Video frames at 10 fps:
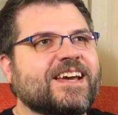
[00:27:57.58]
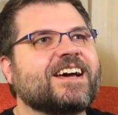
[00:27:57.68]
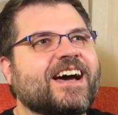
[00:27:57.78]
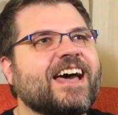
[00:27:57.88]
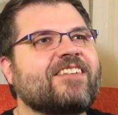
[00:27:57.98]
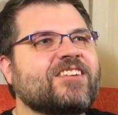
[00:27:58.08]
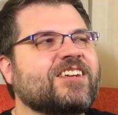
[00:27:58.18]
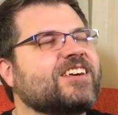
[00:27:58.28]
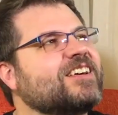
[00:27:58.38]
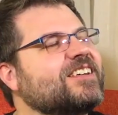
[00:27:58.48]
Yeah, I have
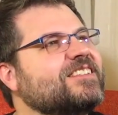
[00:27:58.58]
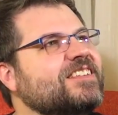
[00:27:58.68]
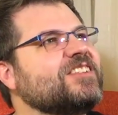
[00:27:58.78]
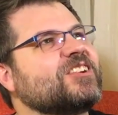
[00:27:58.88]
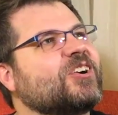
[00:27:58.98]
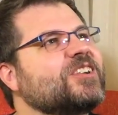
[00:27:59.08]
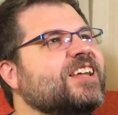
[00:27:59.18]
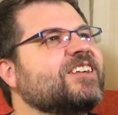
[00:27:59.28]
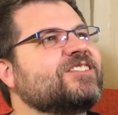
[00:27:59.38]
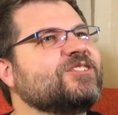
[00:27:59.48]
a DeviantArt
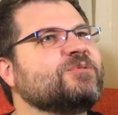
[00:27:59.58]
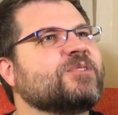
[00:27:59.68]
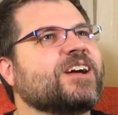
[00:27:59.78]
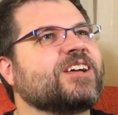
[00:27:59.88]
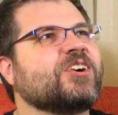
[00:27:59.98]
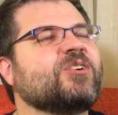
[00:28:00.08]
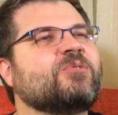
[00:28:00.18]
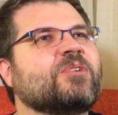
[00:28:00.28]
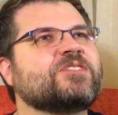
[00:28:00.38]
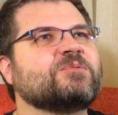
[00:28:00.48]
account too, where I go
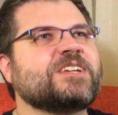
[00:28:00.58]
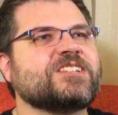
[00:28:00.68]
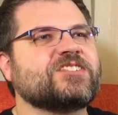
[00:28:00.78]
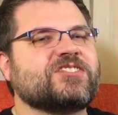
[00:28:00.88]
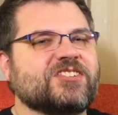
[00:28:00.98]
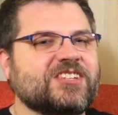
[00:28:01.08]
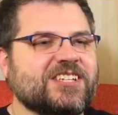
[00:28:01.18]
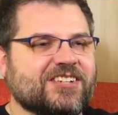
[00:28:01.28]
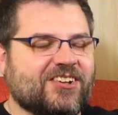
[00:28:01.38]
once a week and just delete